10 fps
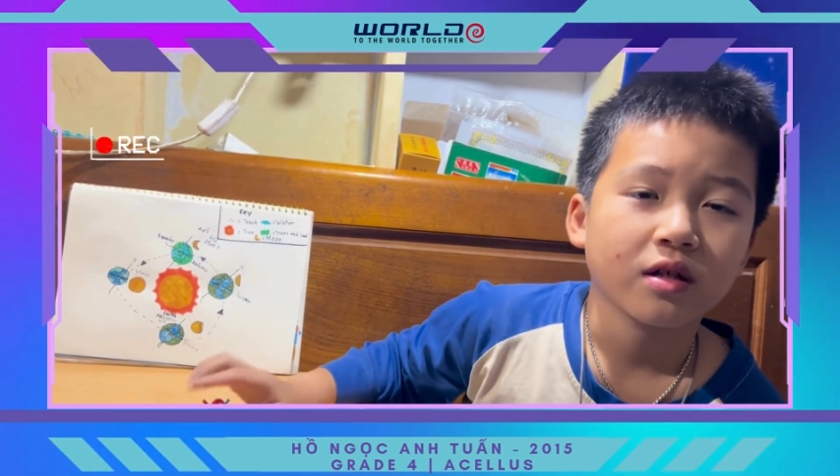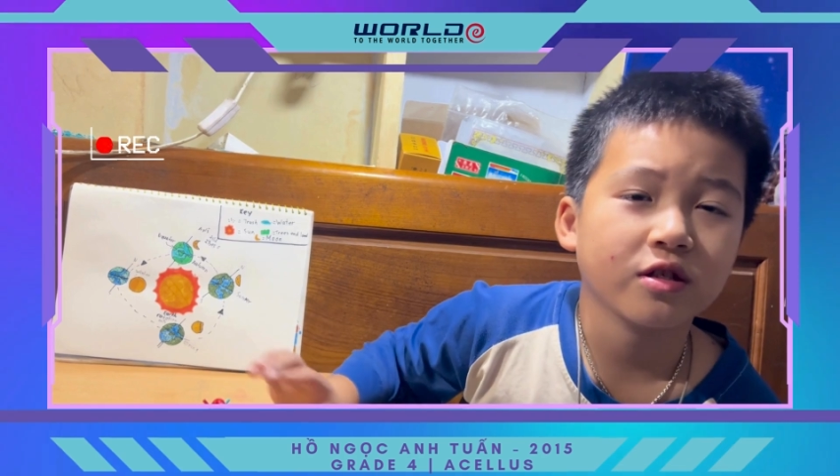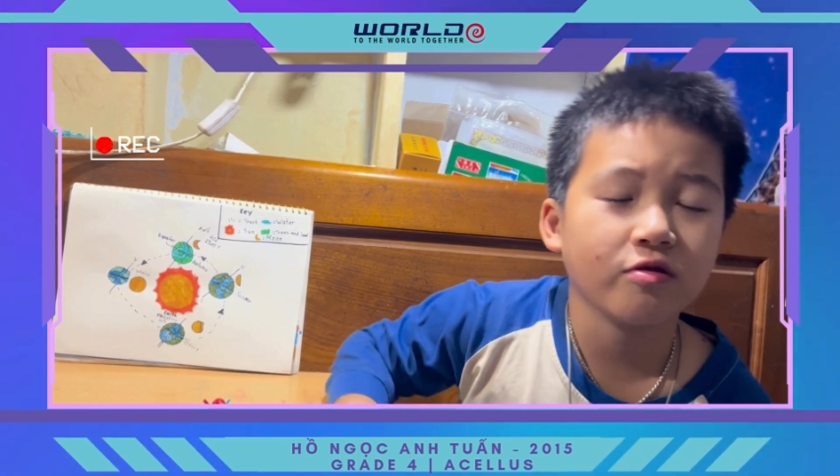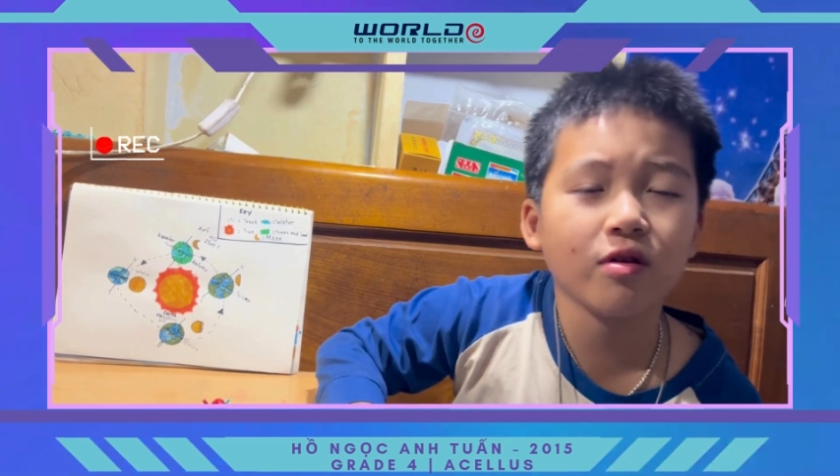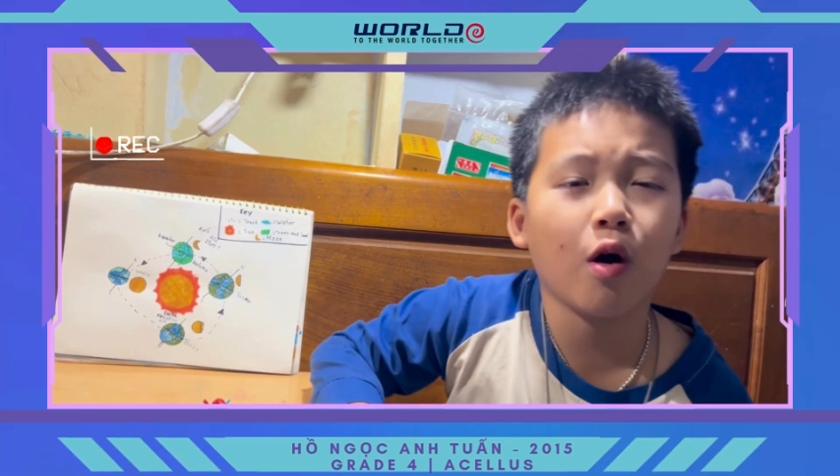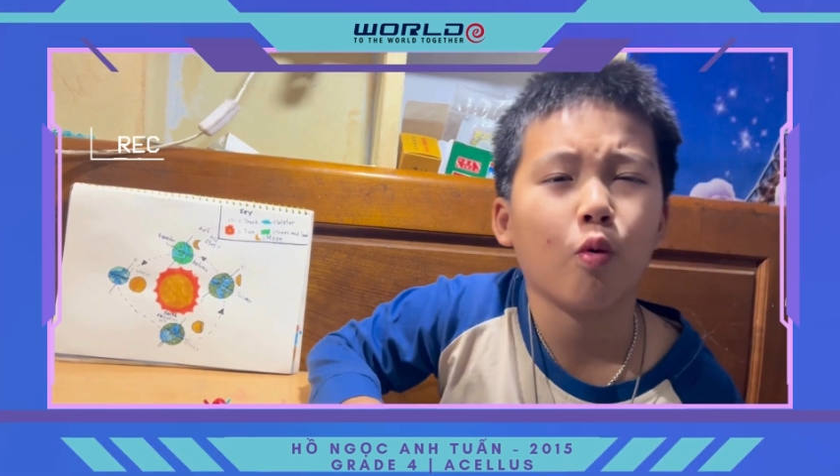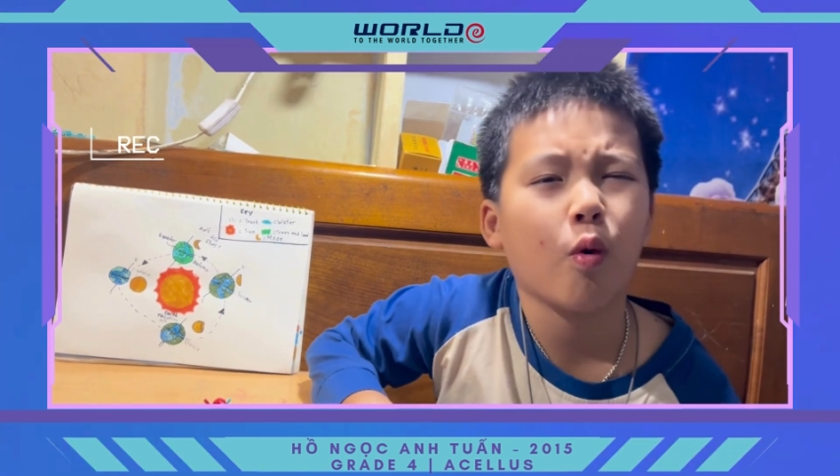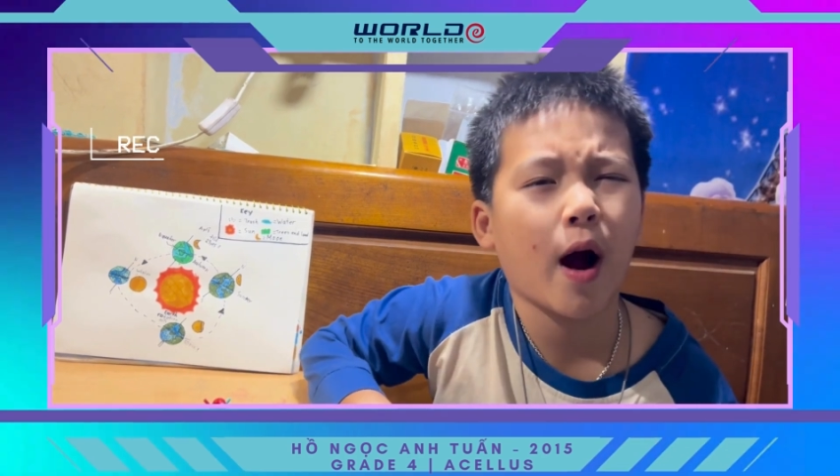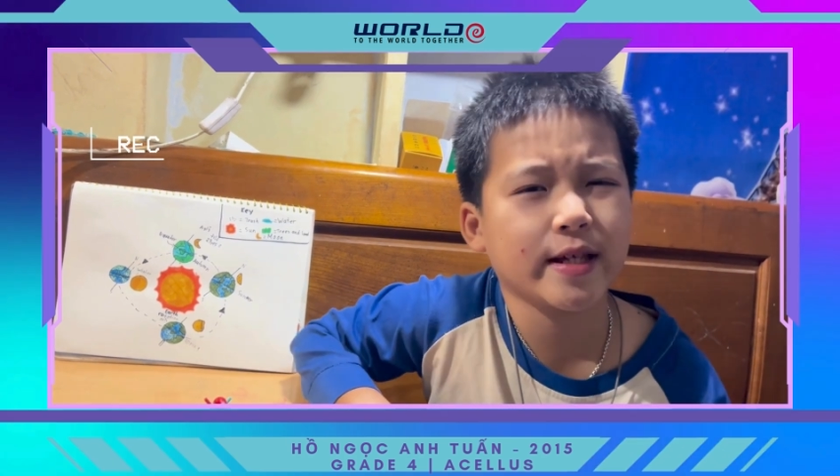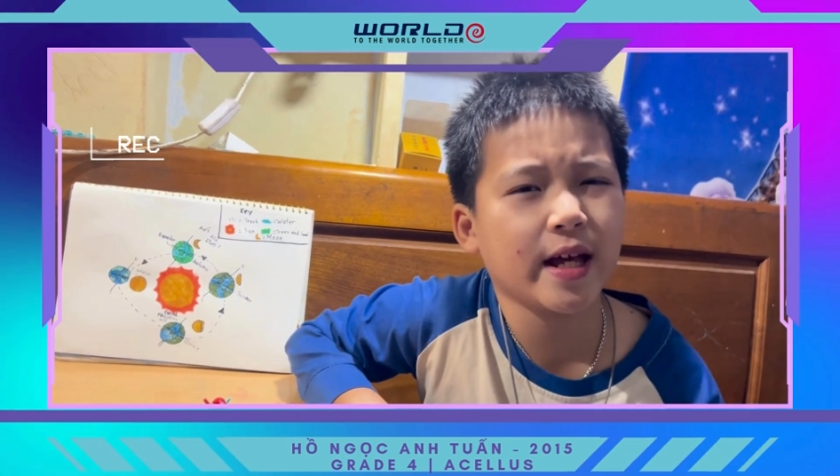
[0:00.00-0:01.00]
You know
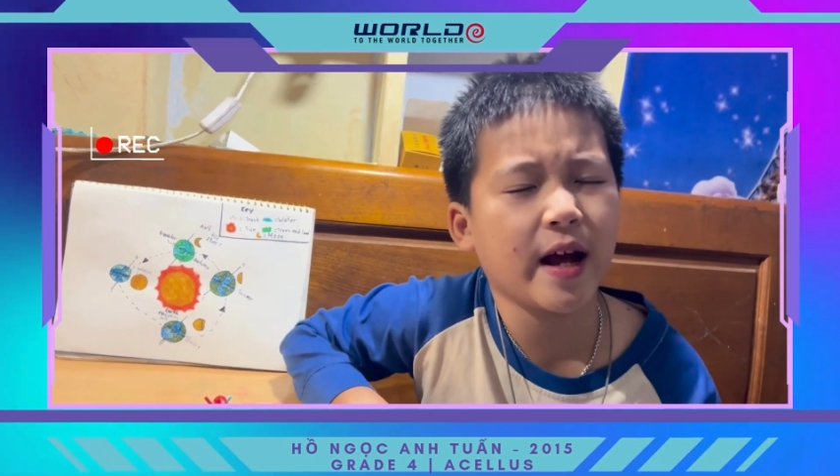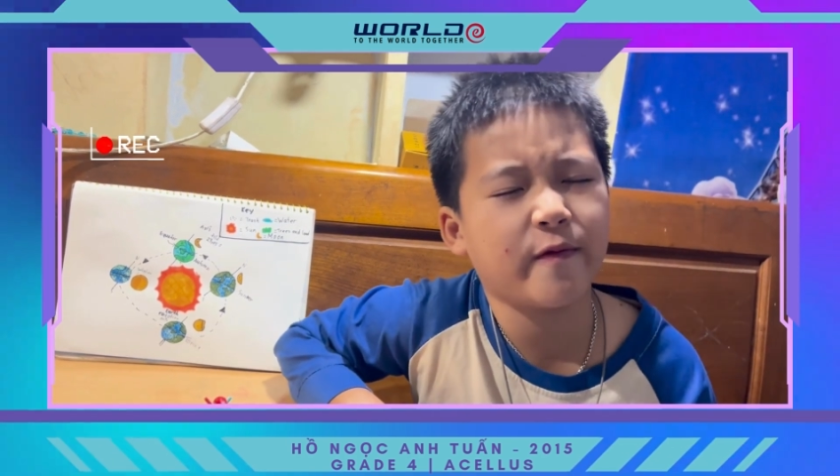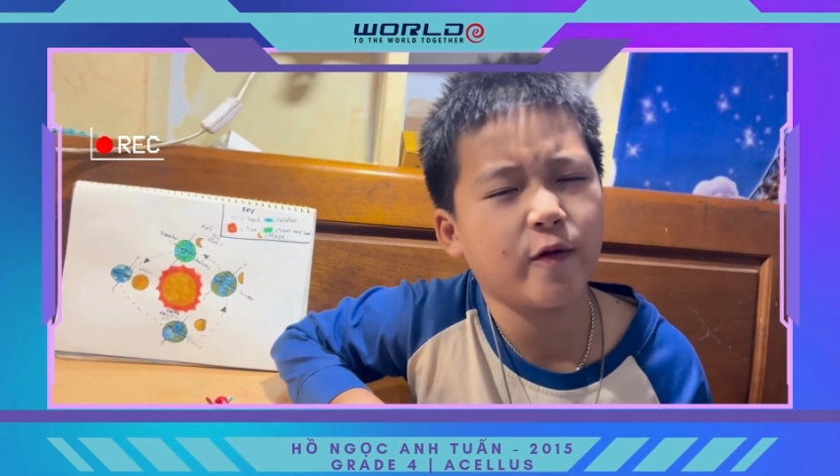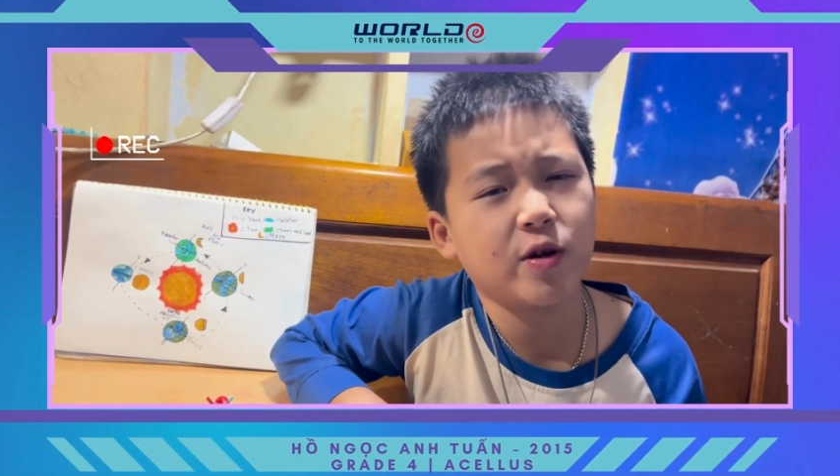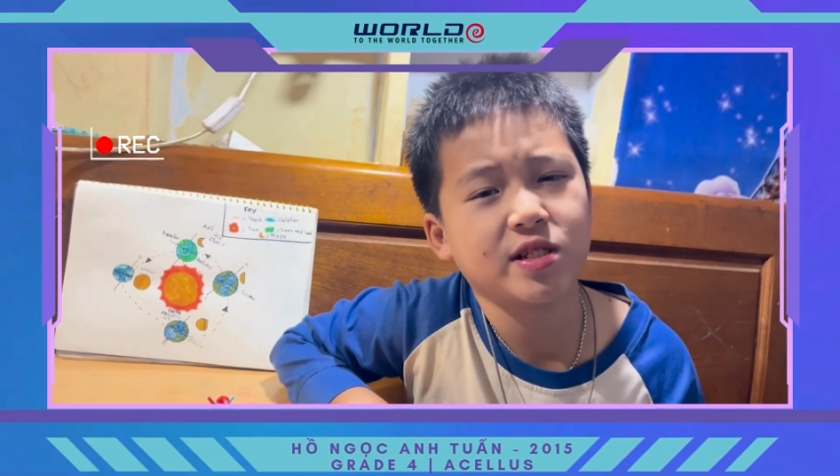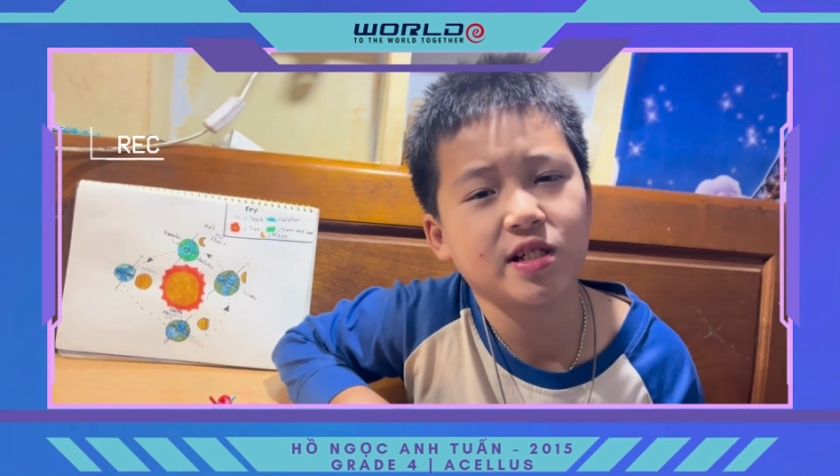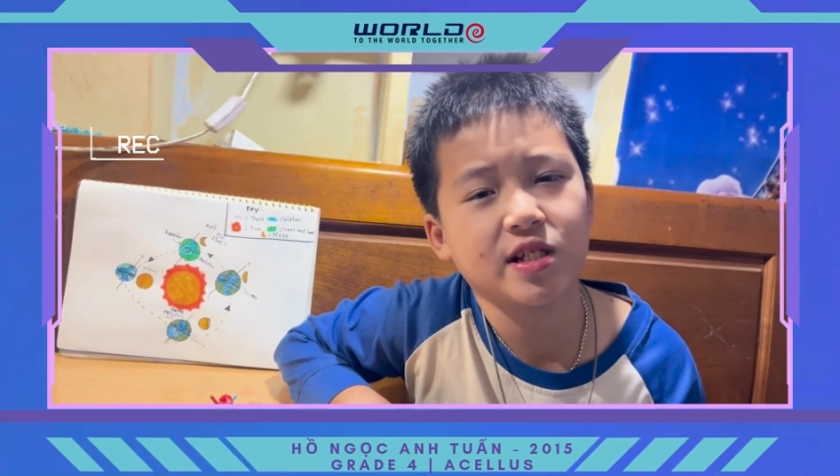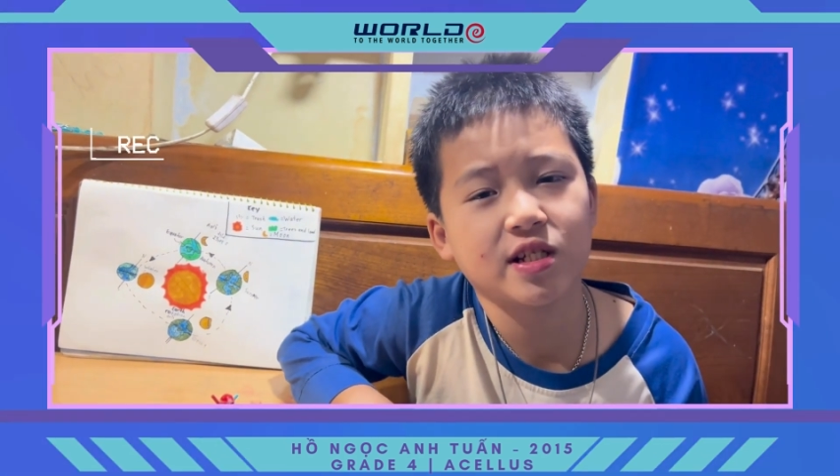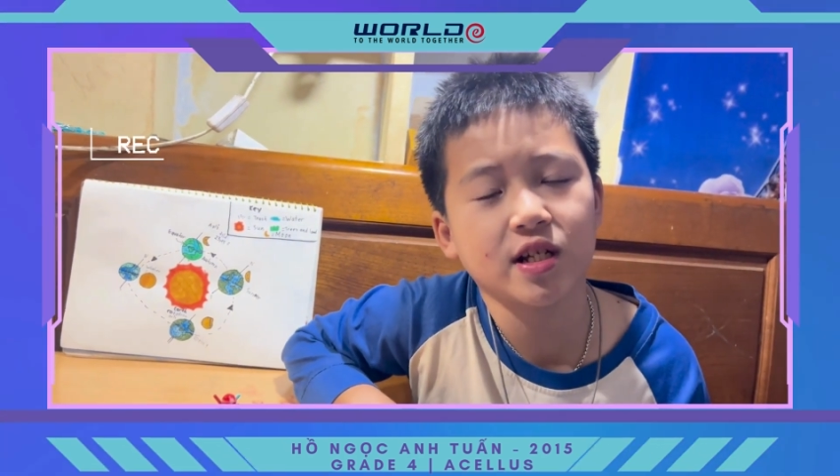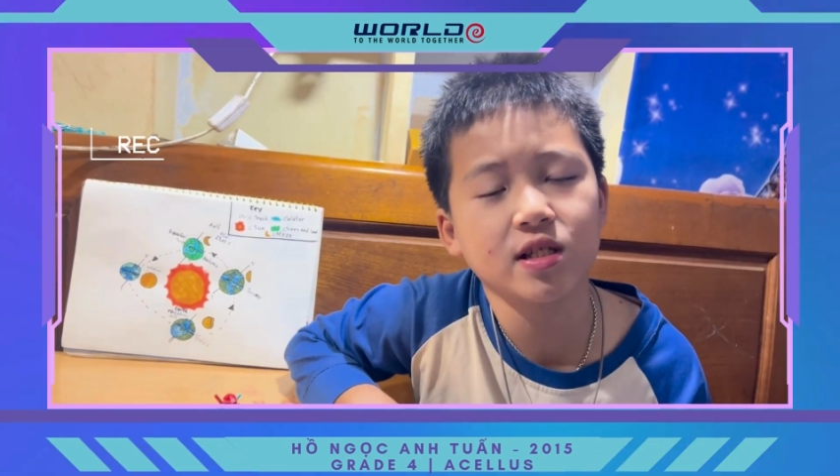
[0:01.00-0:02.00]
why they have four
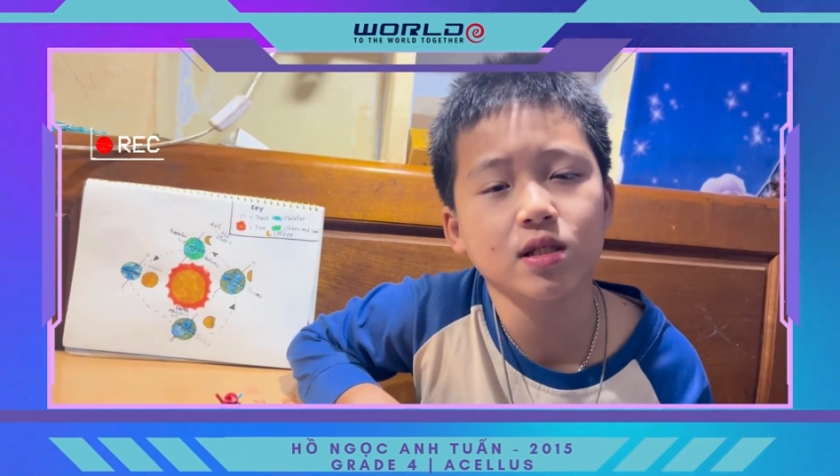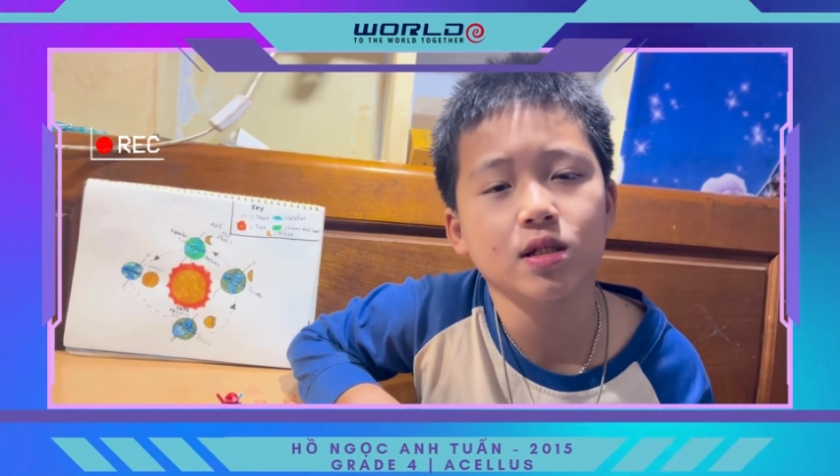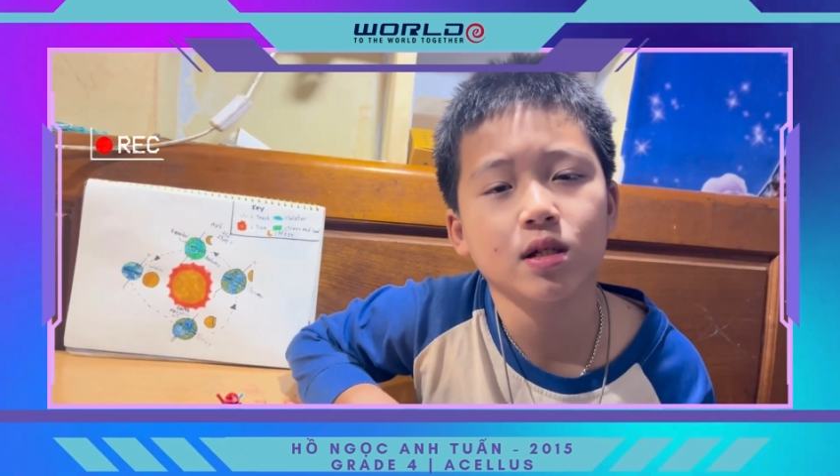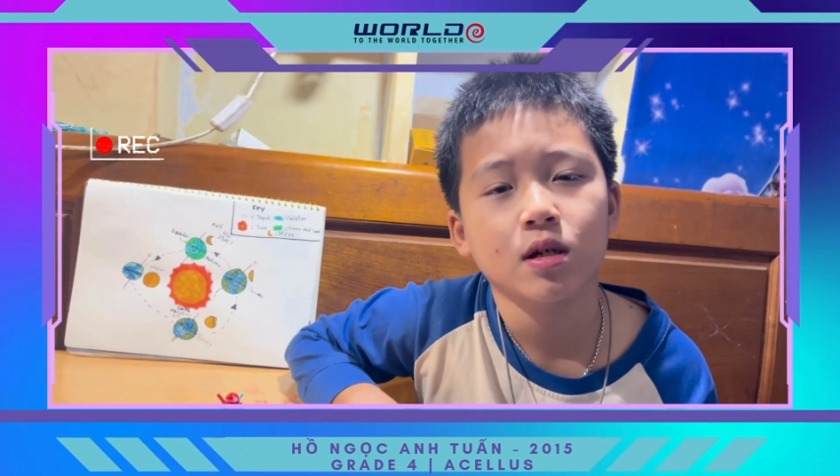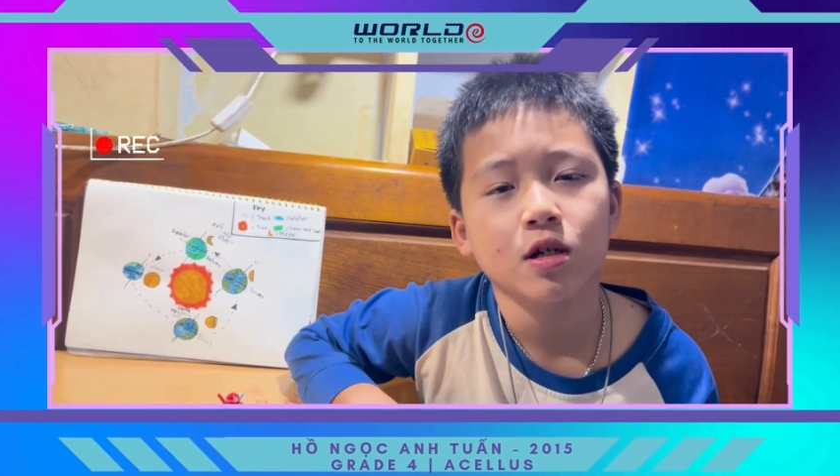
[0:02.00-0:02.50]
seasons?